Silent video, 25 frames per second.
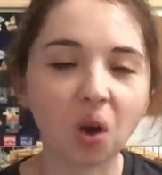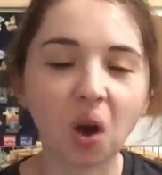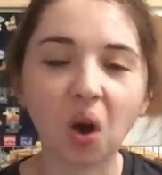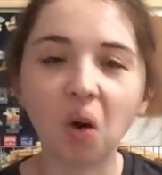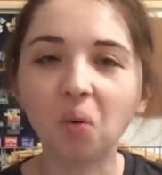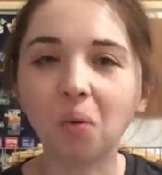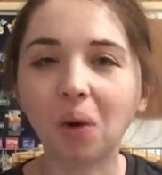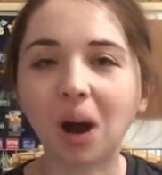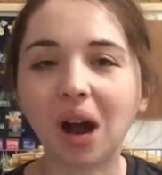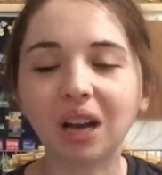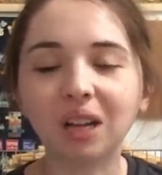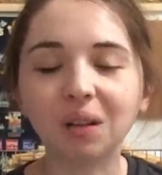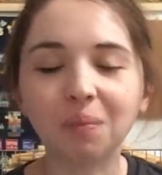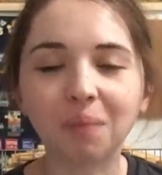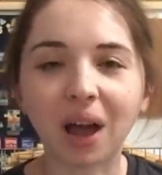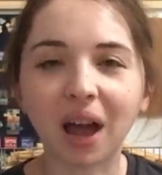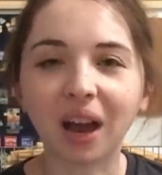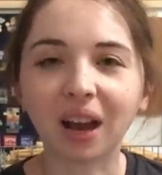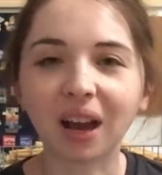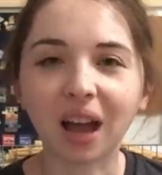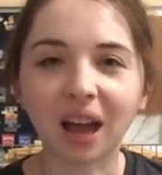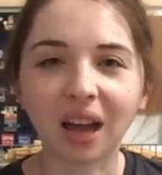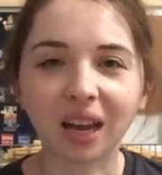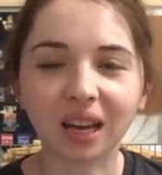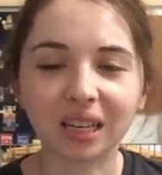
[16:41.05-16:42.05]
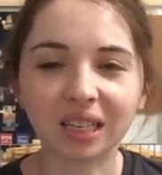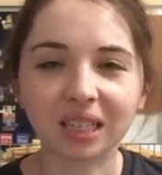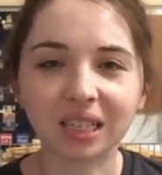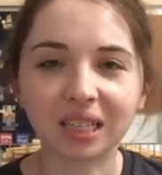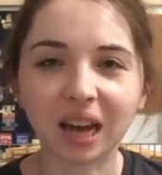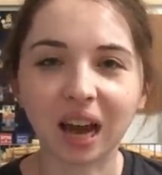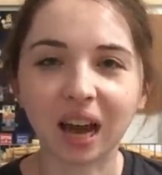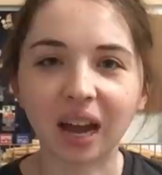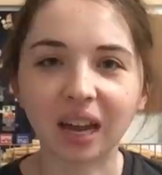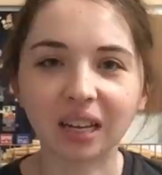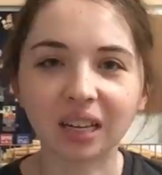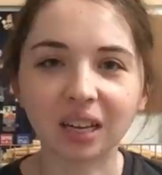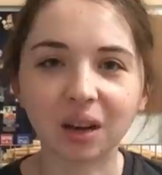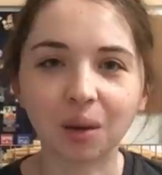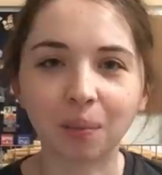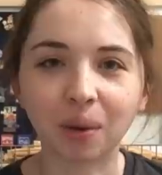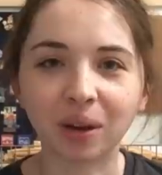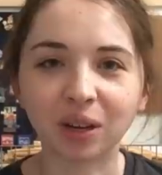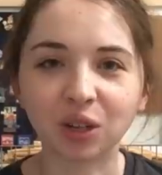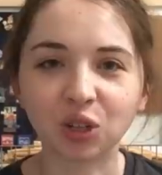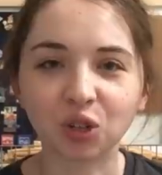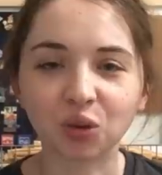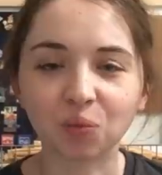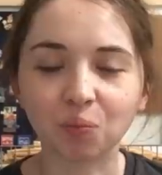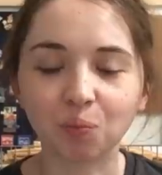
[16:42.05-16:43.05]
A while back, I had dyed a
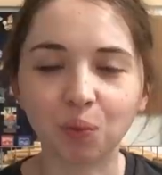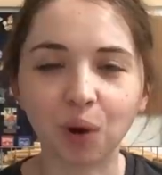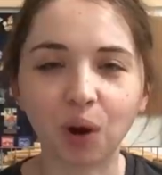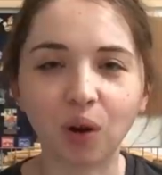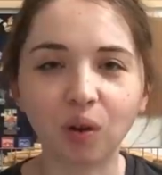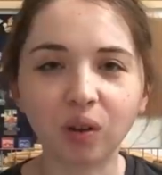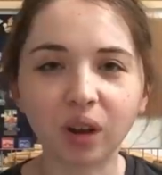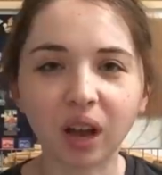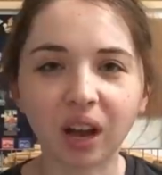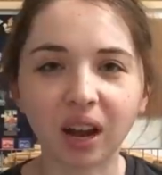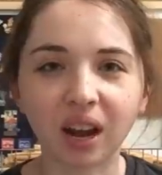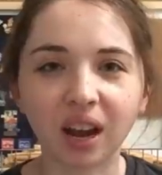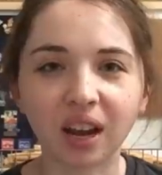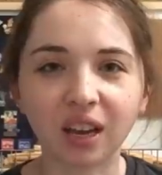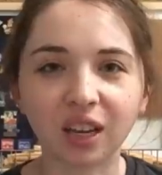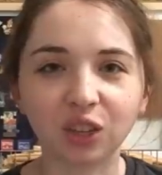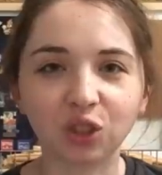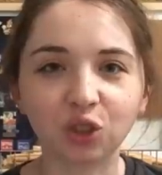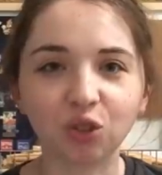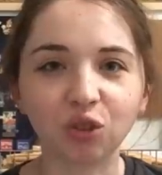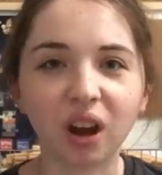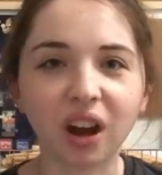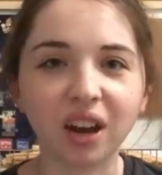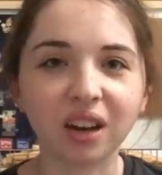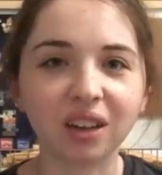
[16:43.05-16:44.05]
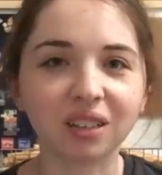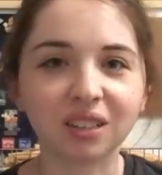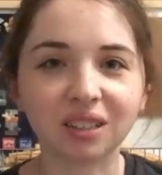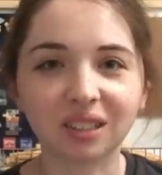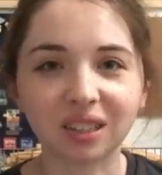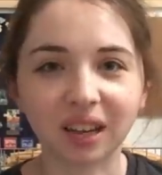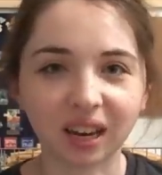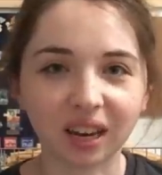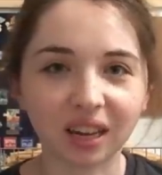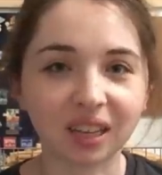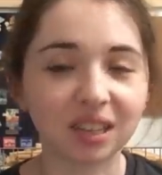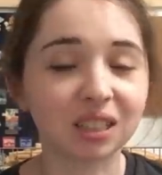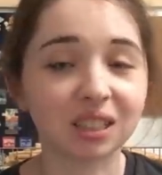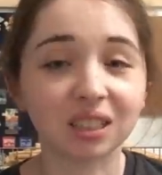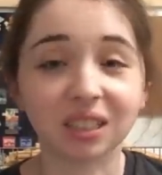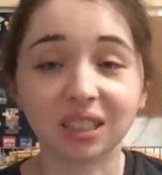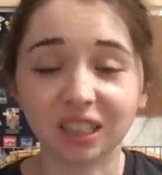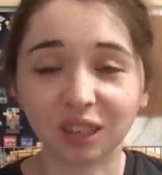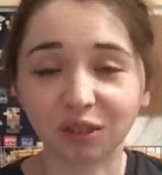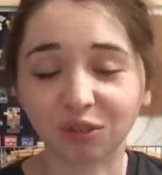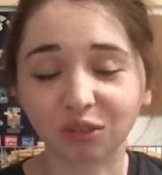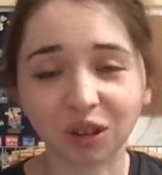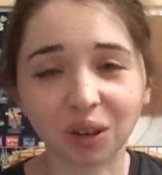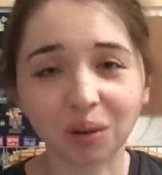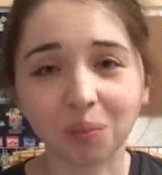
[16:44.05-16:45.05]
bunch in bulk and I had tried a second
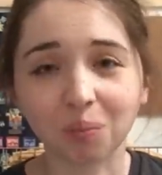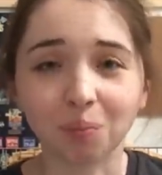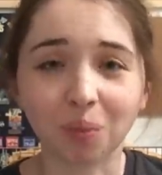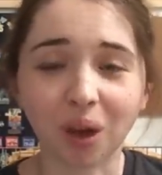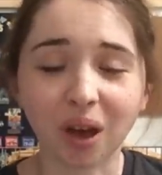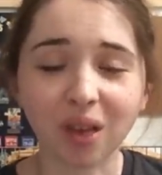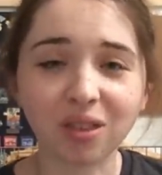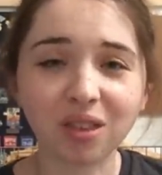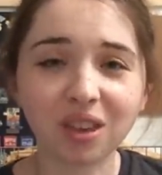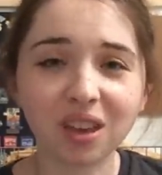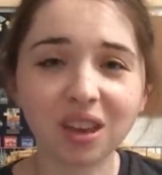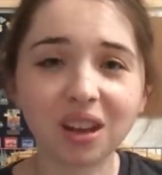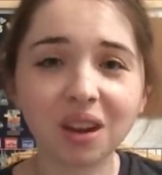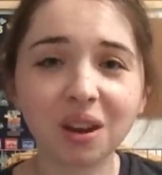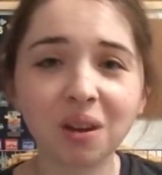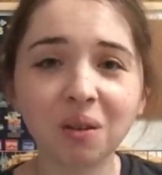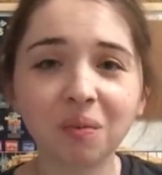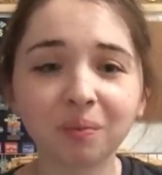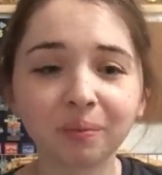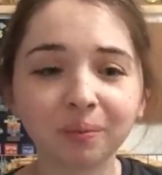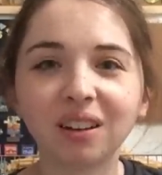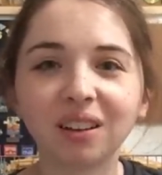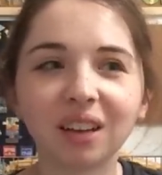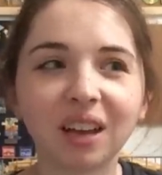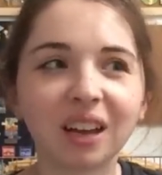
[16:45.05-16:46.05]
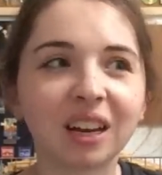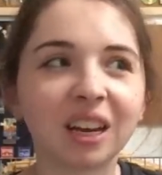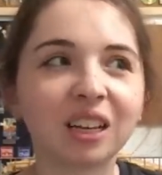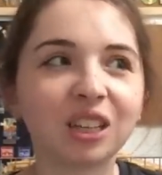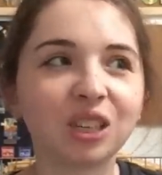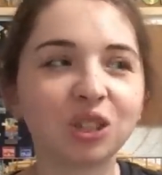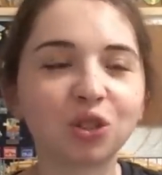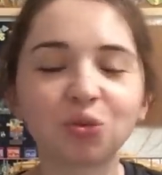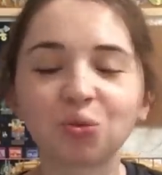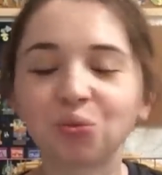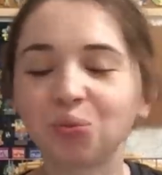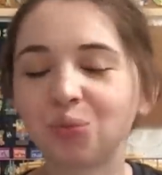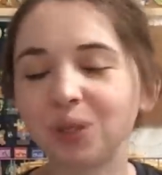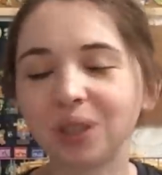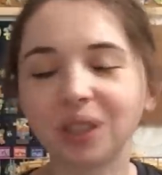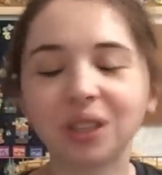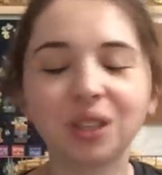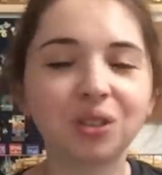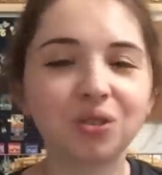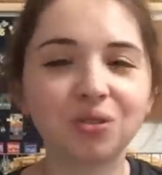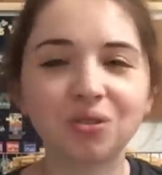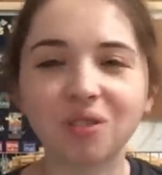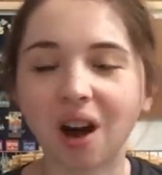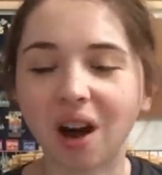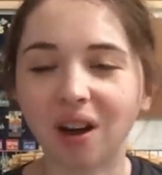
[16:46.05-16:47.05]
different method, and I just really
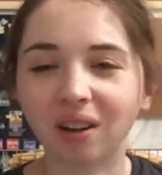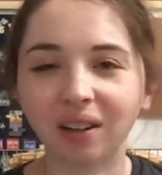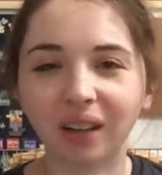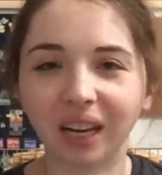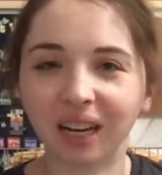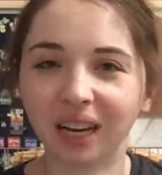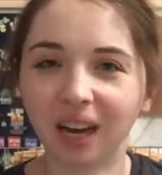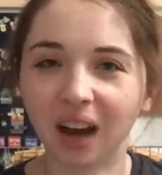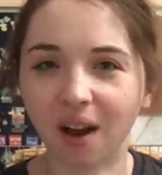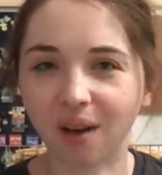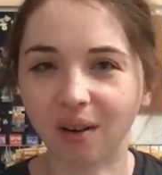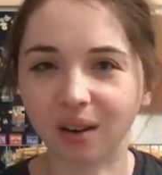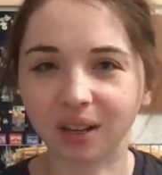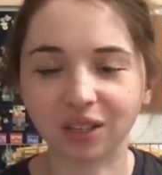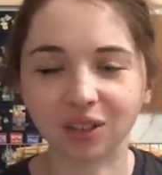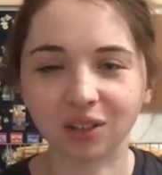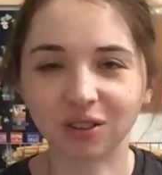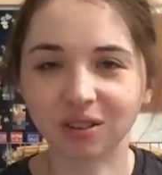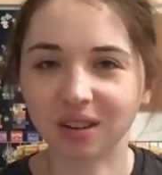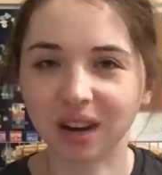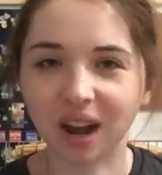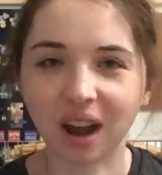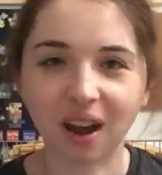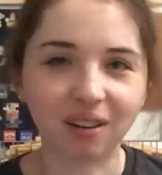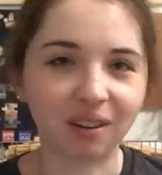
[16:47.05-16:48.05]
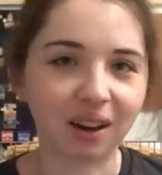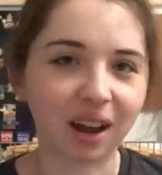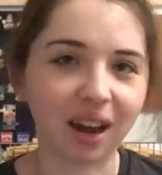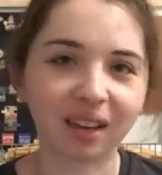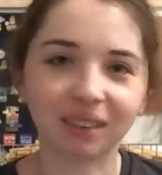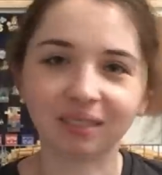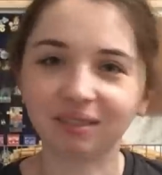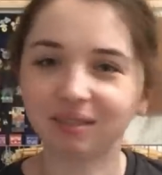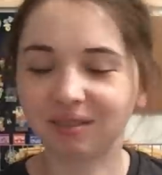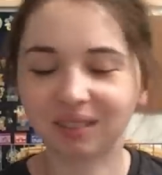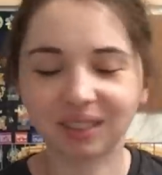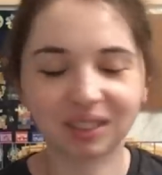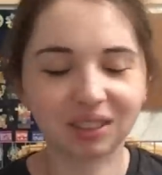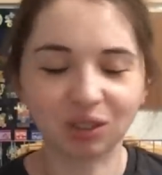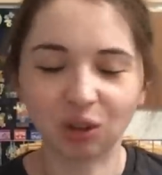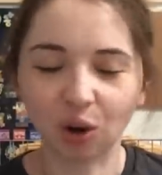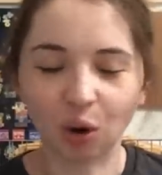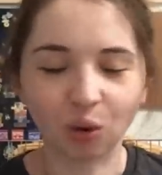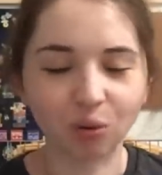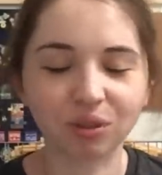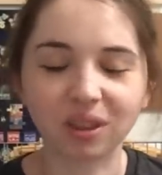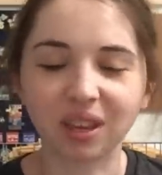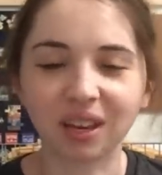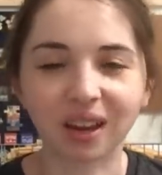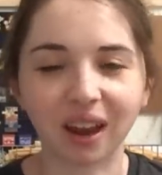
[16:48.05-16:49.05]
do not like how it turned out. I
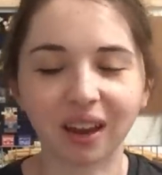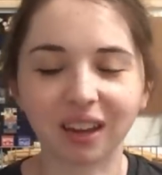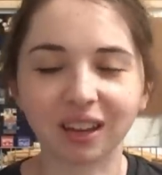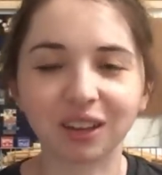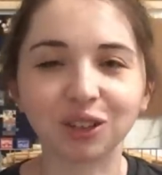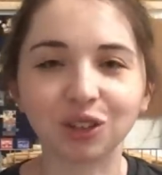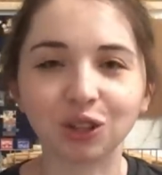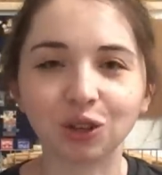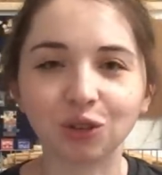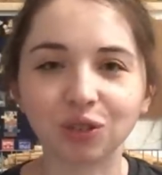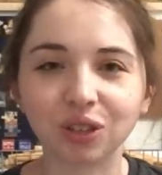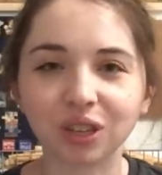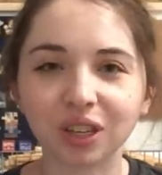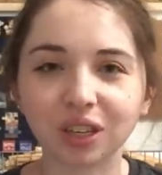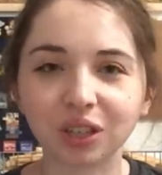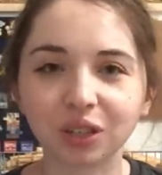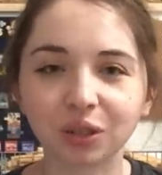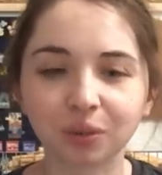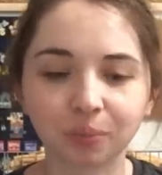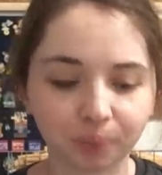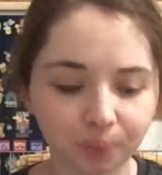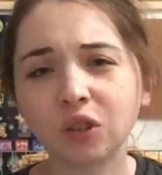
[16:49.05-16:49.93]
don't think I can use it.